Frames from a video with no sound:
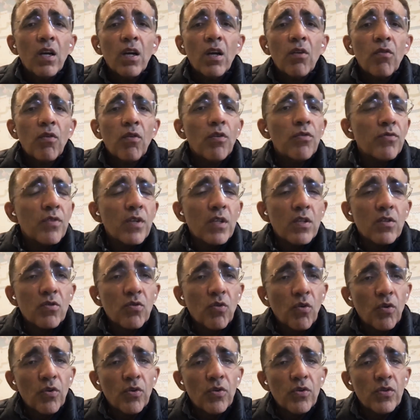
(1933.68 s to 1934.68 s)
grocery
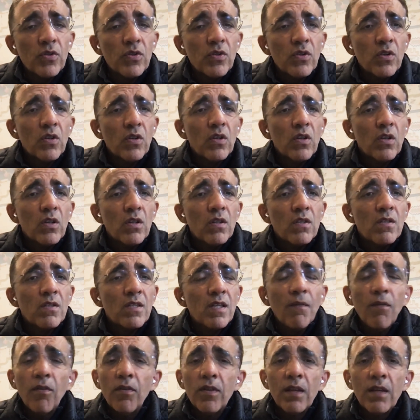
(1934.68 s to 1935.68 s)
stores,
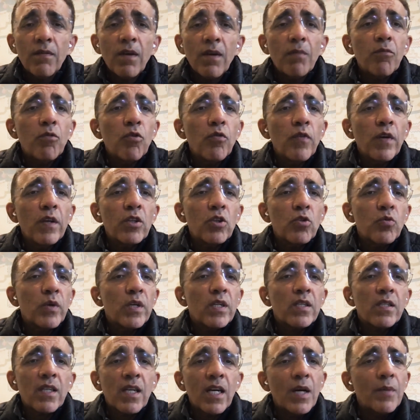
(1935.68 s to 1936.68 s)
some of them are moving
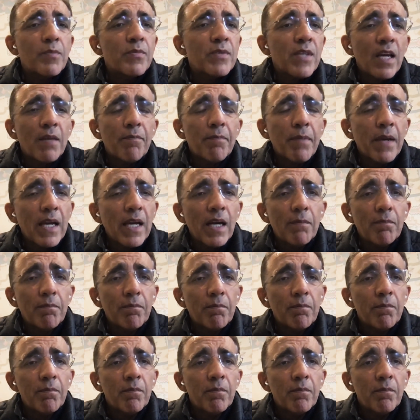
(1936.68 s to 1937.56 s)
towards curbside pickup.